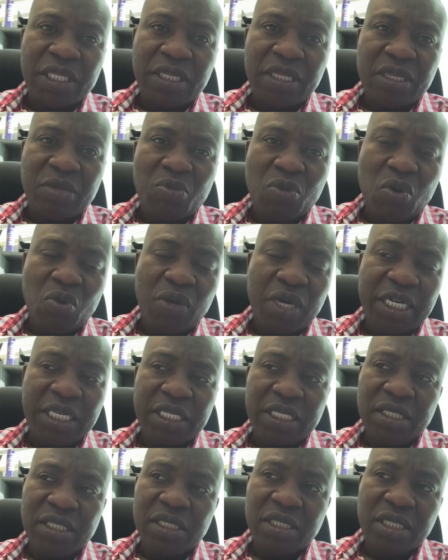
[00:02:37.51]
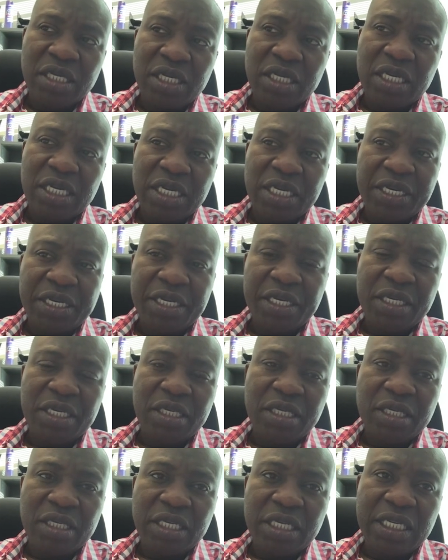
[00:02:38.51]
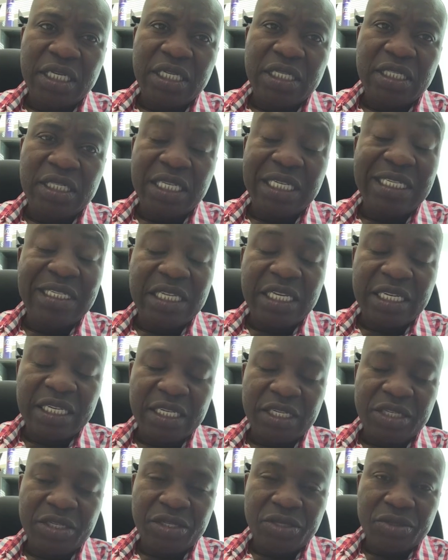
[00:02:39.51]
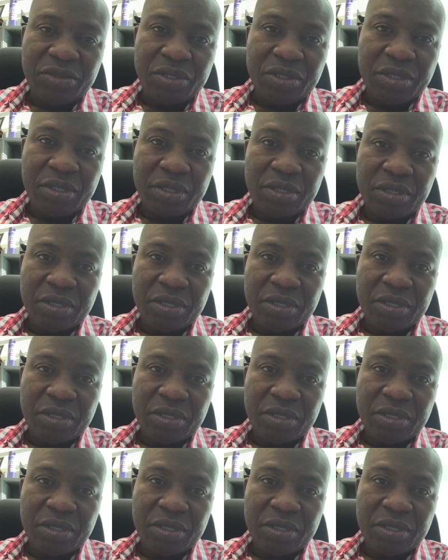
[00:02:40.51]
Number one, it's intended use.